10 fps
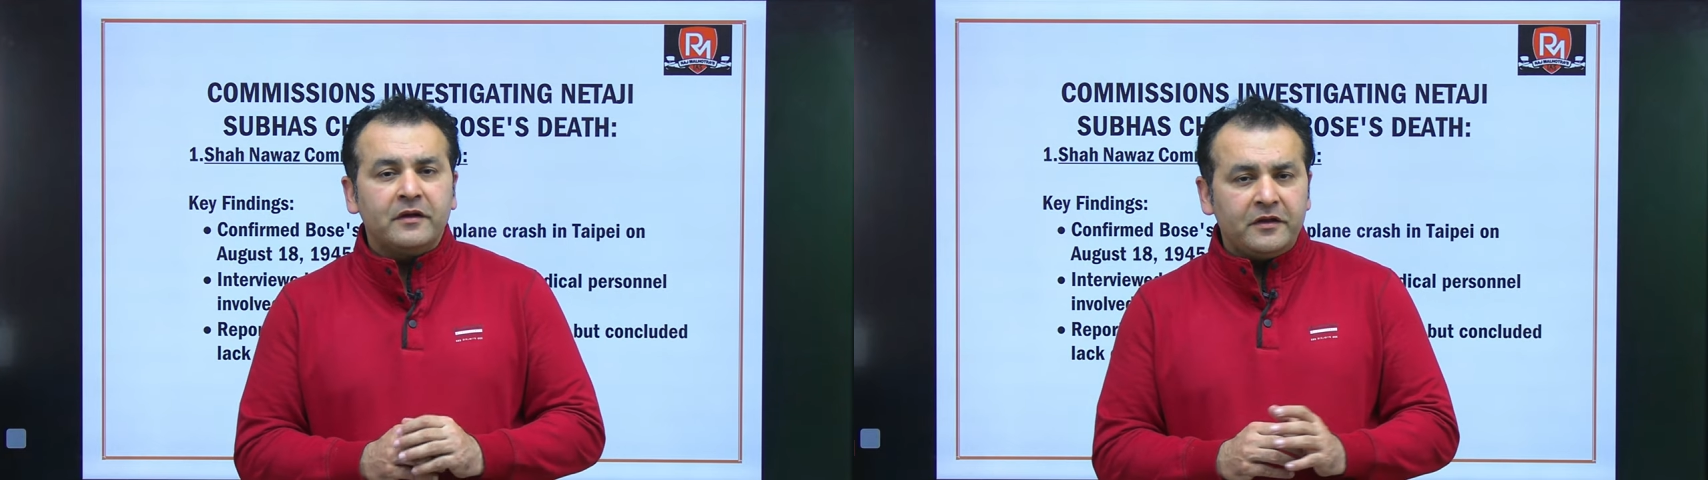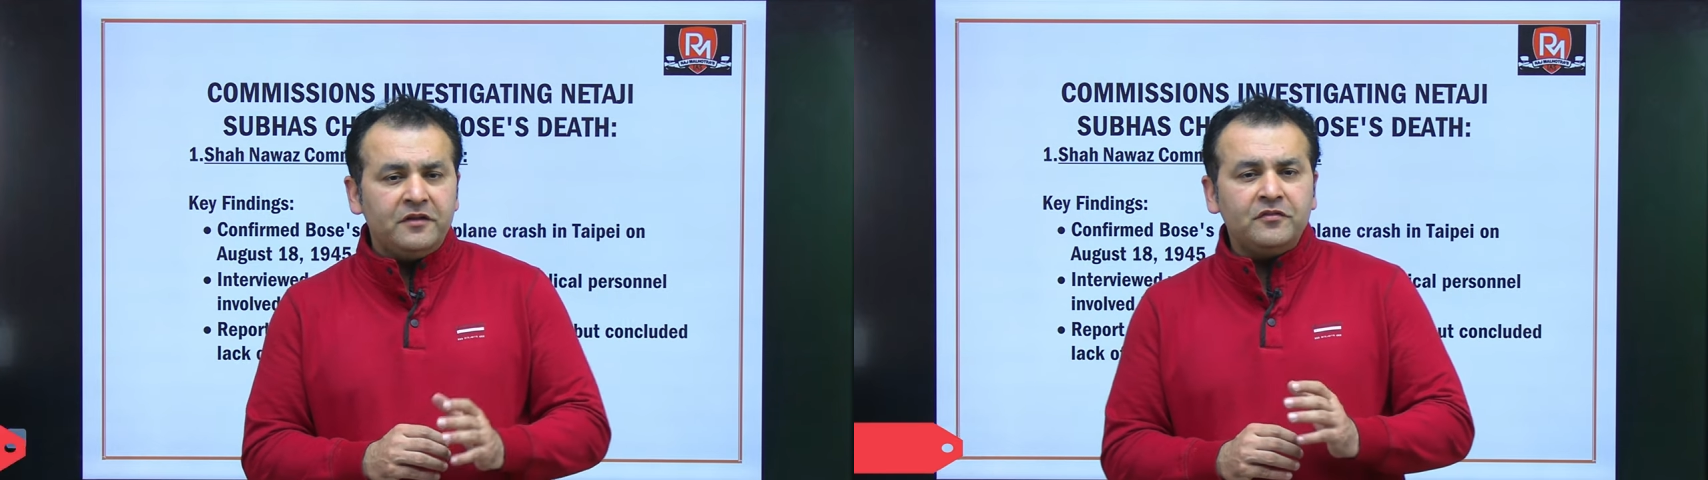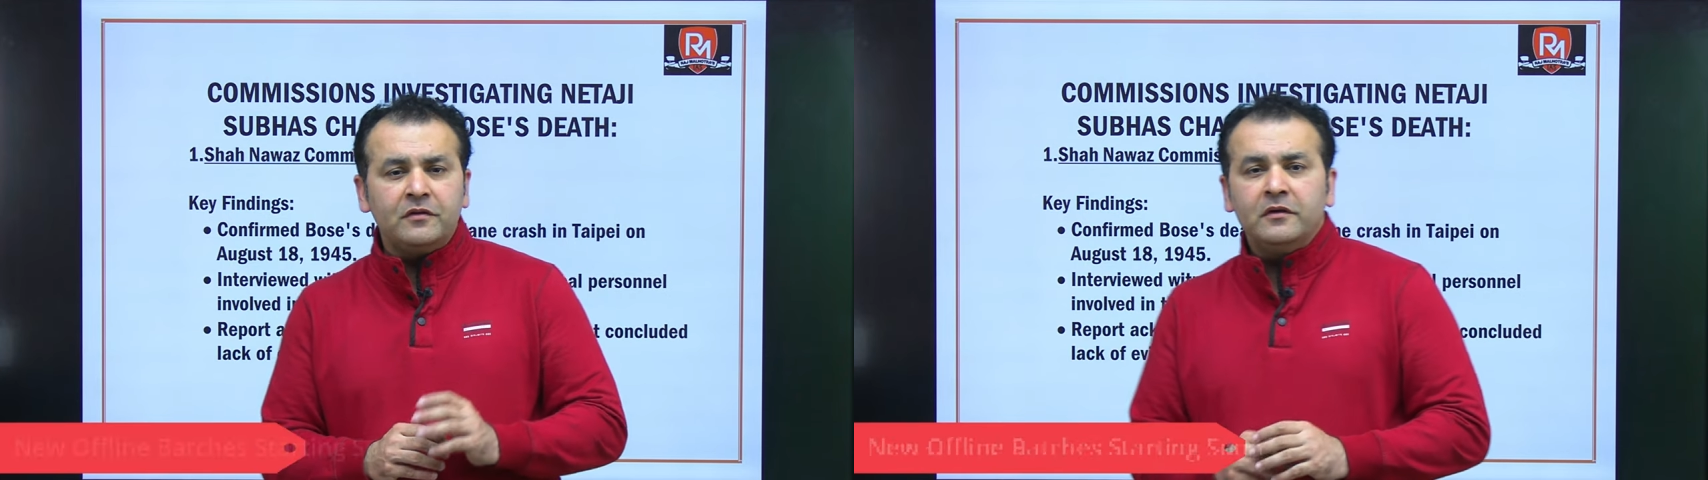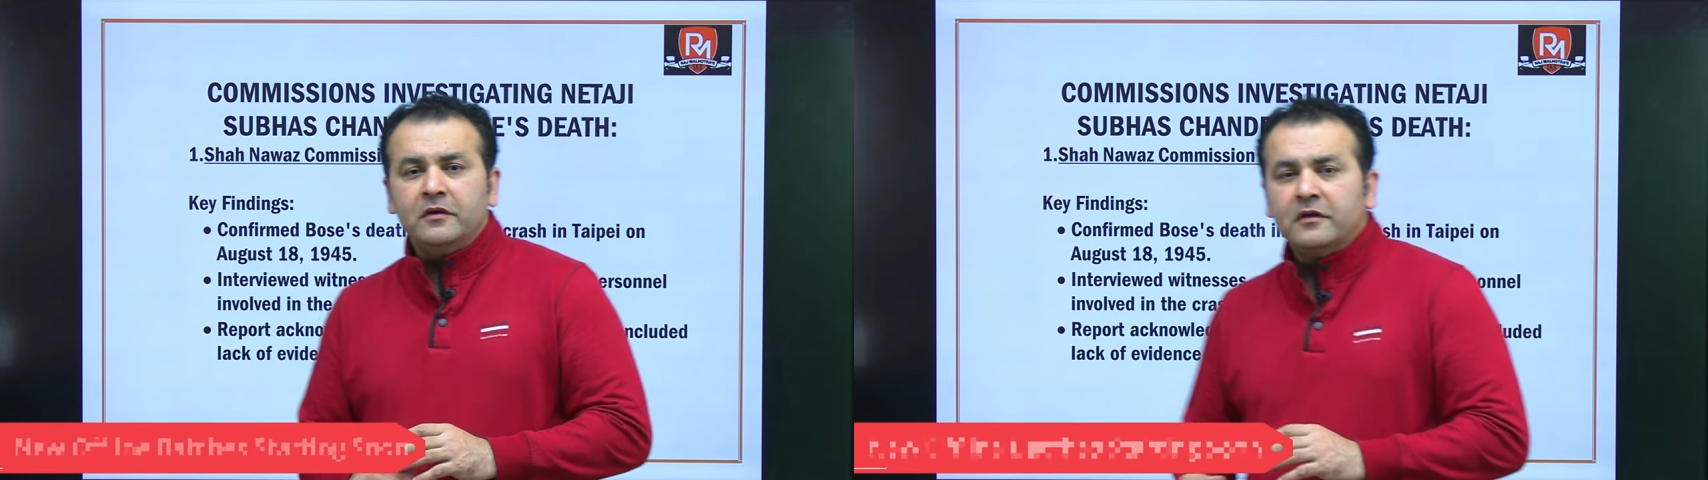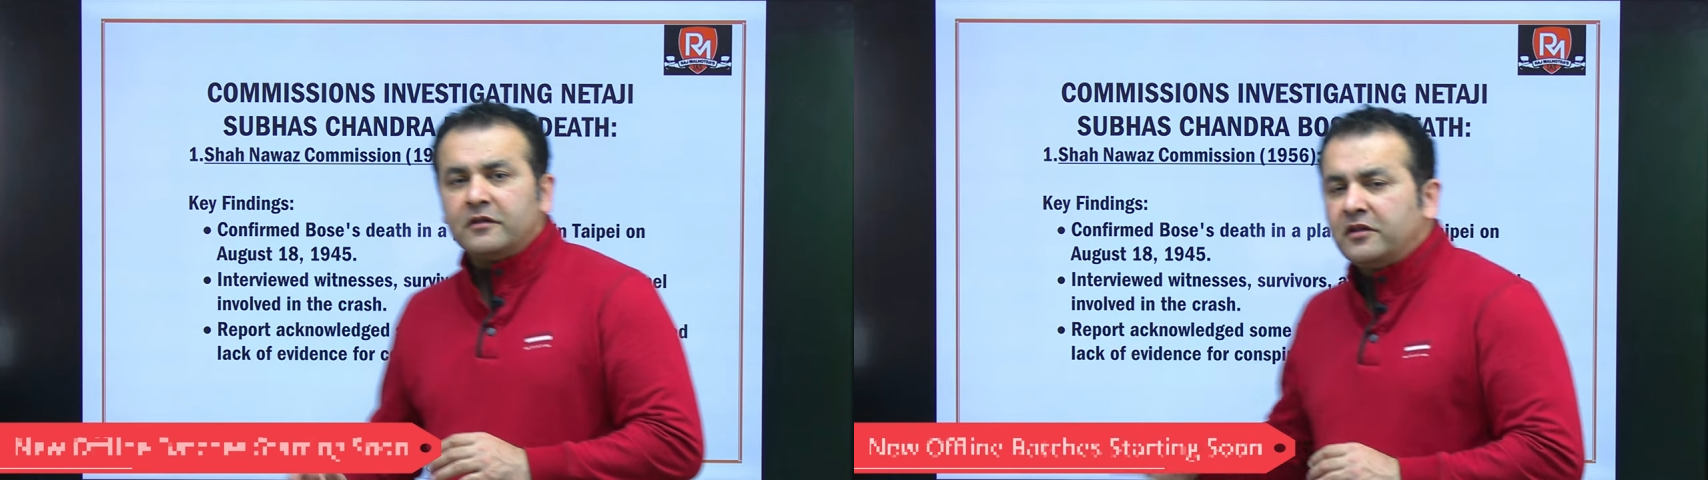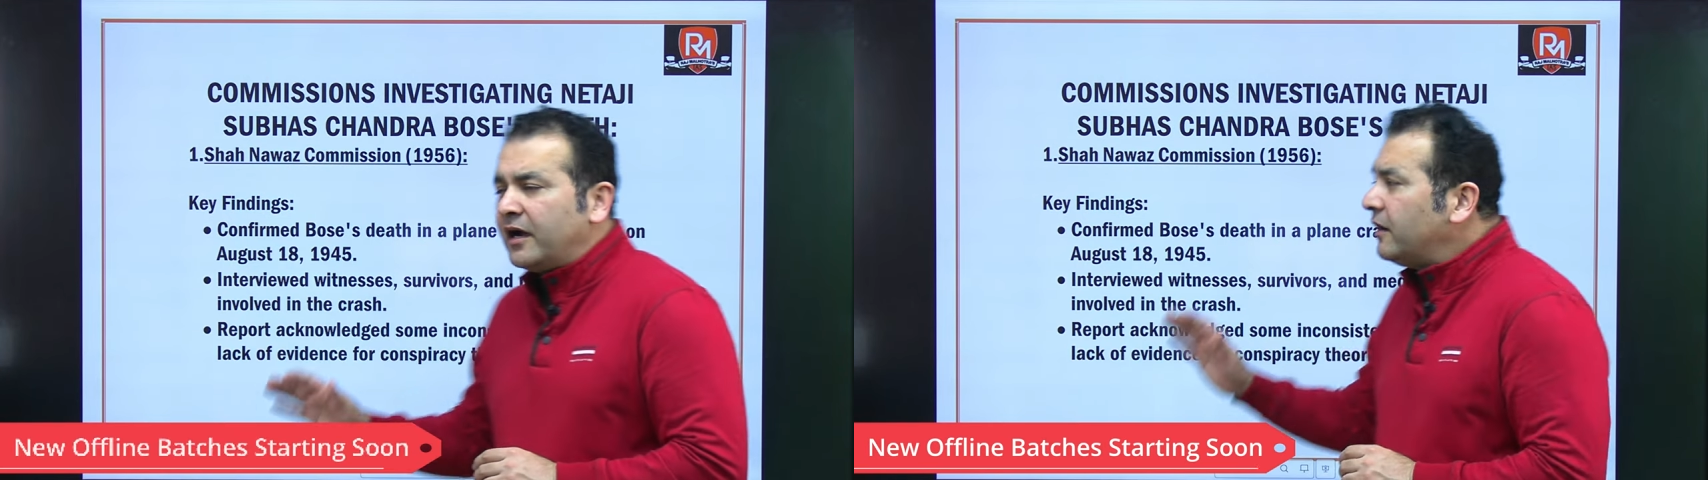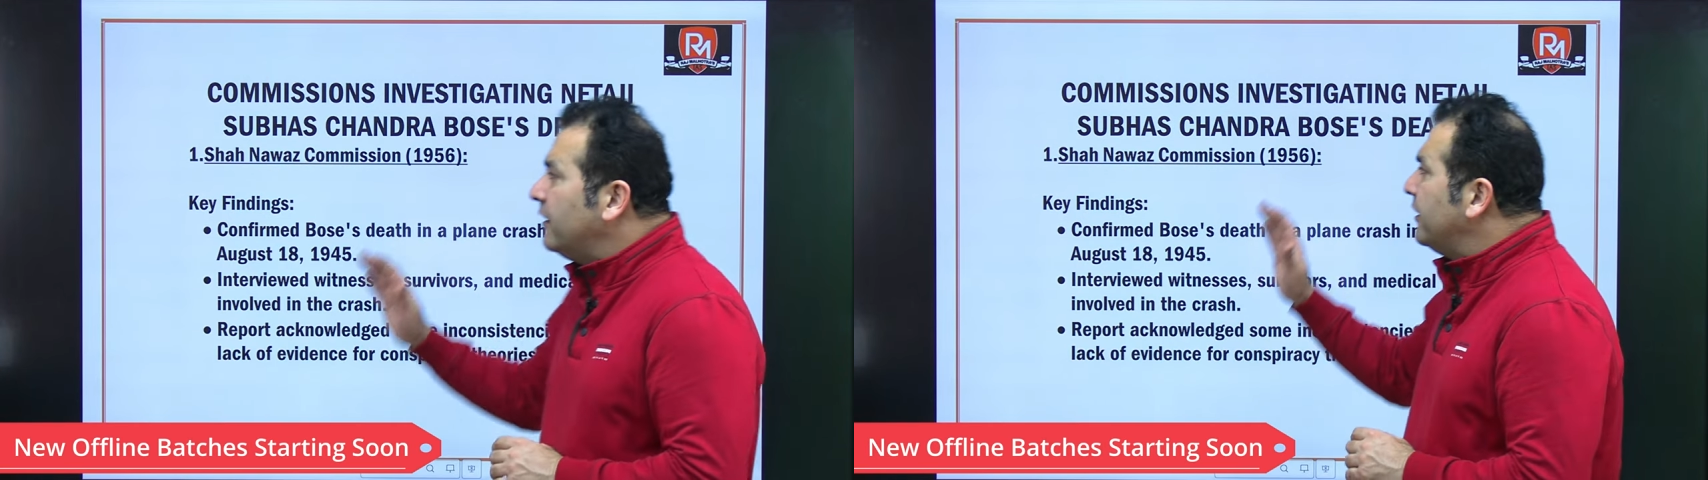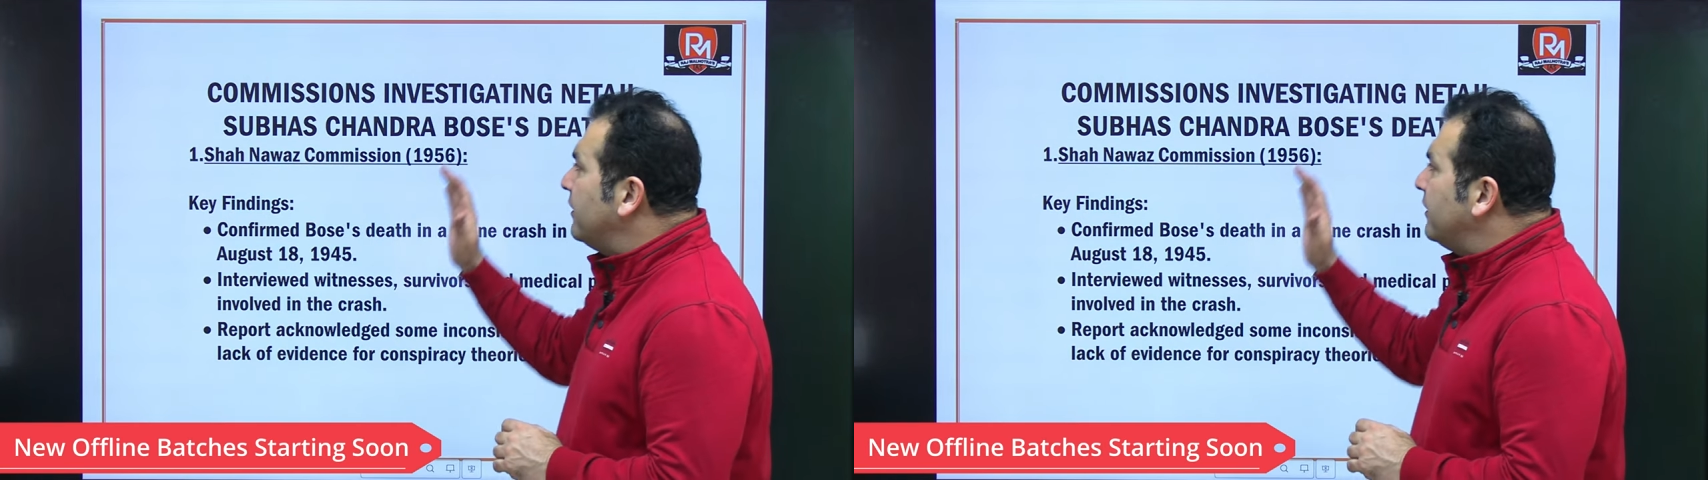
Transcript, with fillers: is the